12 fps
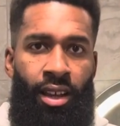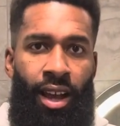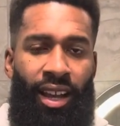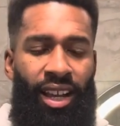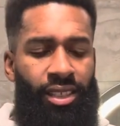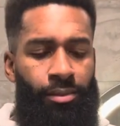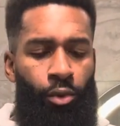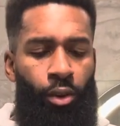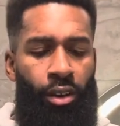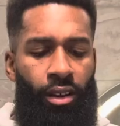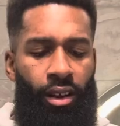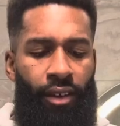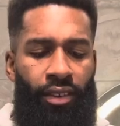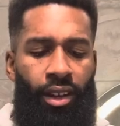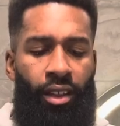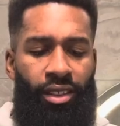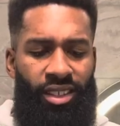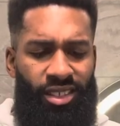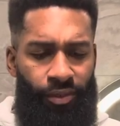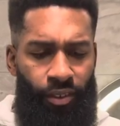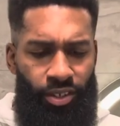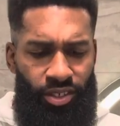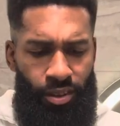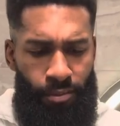I guess, more of an authentic
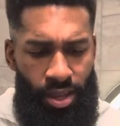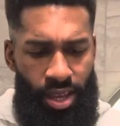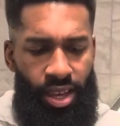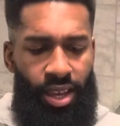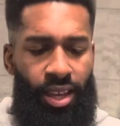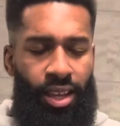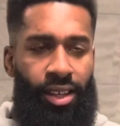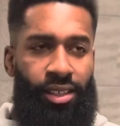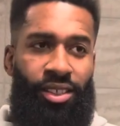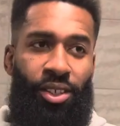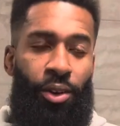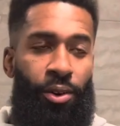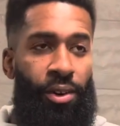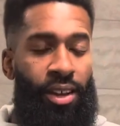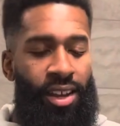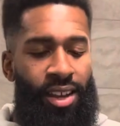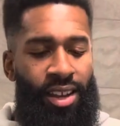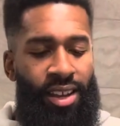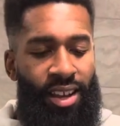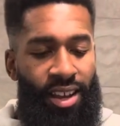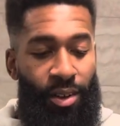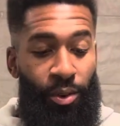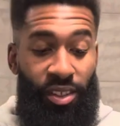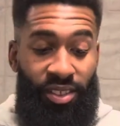version of me. And so
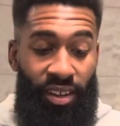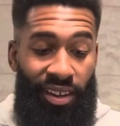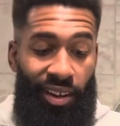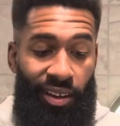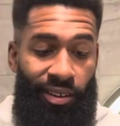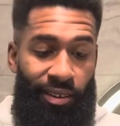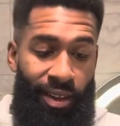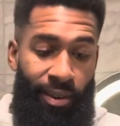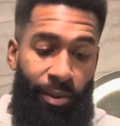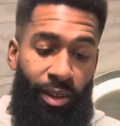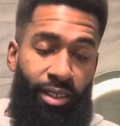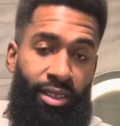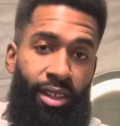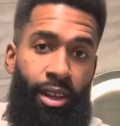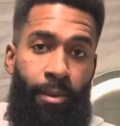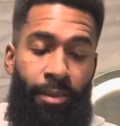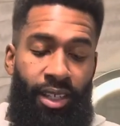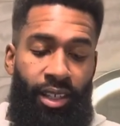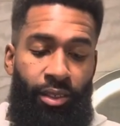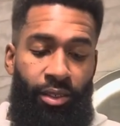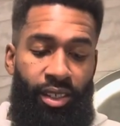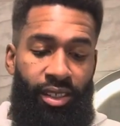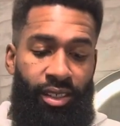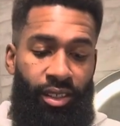uh, we're gonna start here and we're gonna, you know, I'm gonna take you
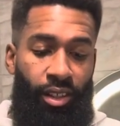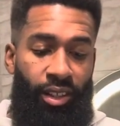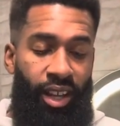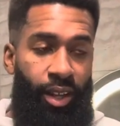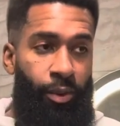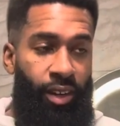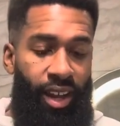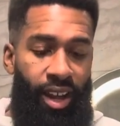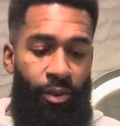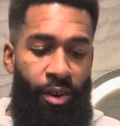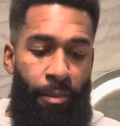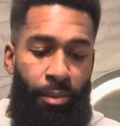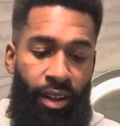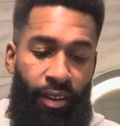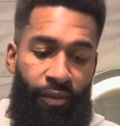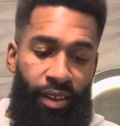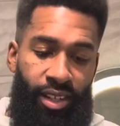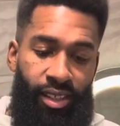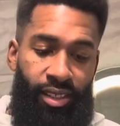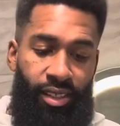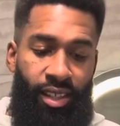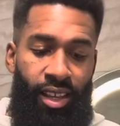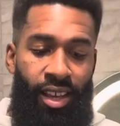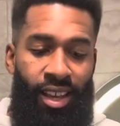through this little leg workout. We're at Planet
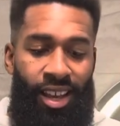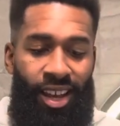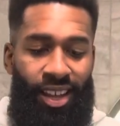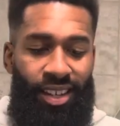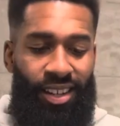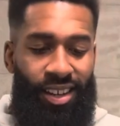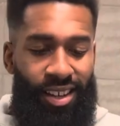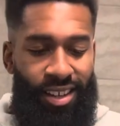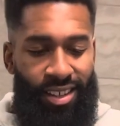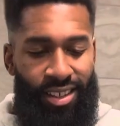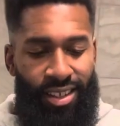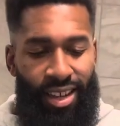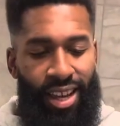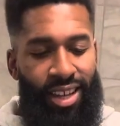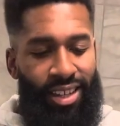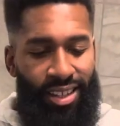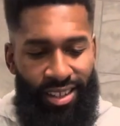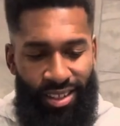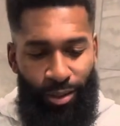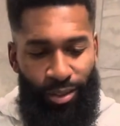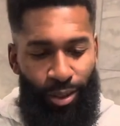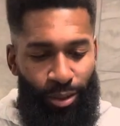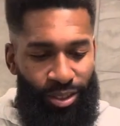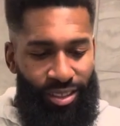Fitness. And uh, hey, no,
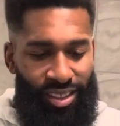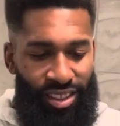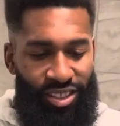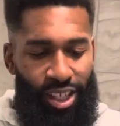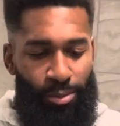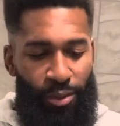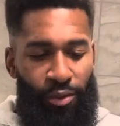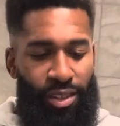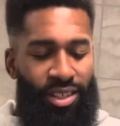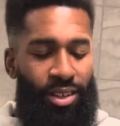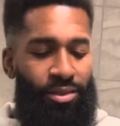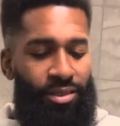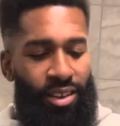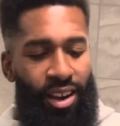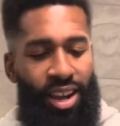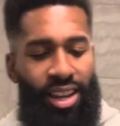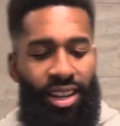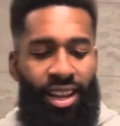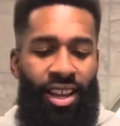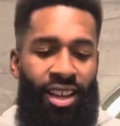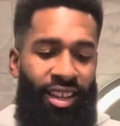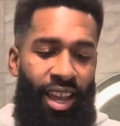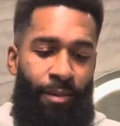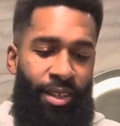no, it's a judgment free zone. All right,
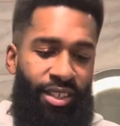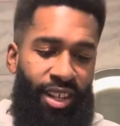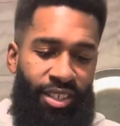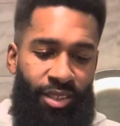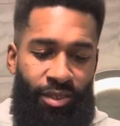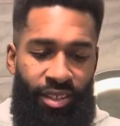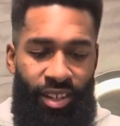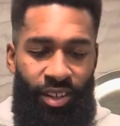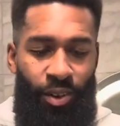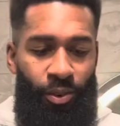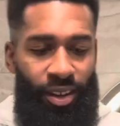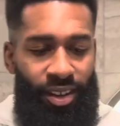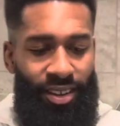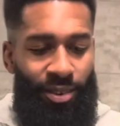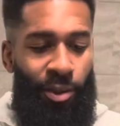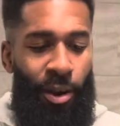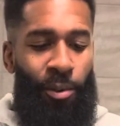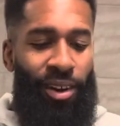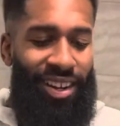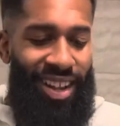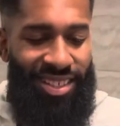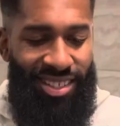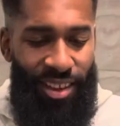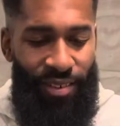can't be judging, you know, uh, where I'm working out
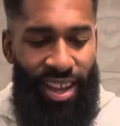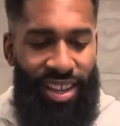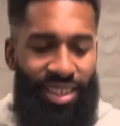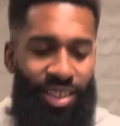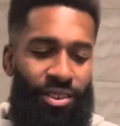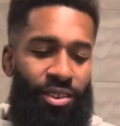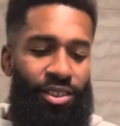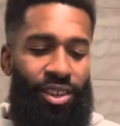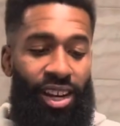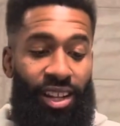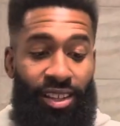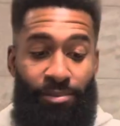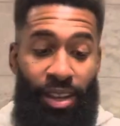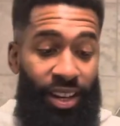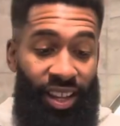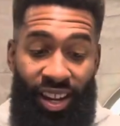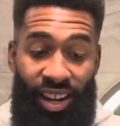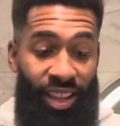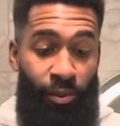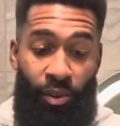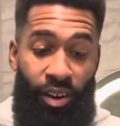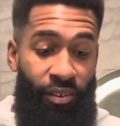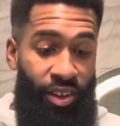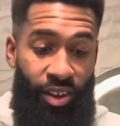and stuff at. You know, you gotta, you gotta get it in
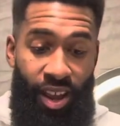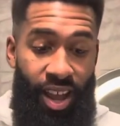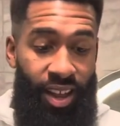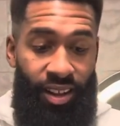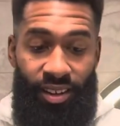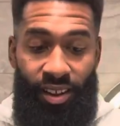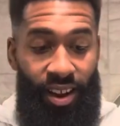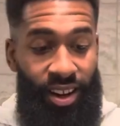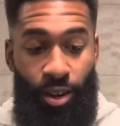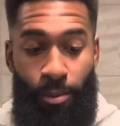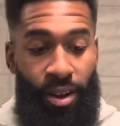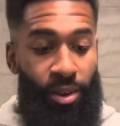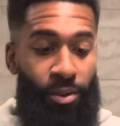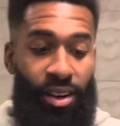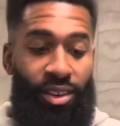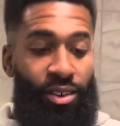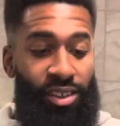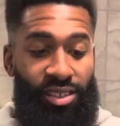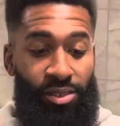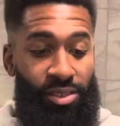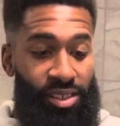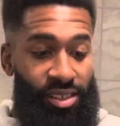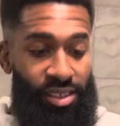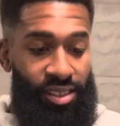wherever you're at. All right, no matter what, no
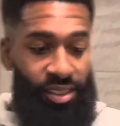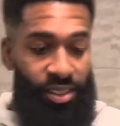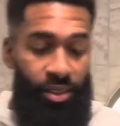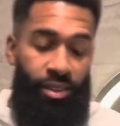excuses. So,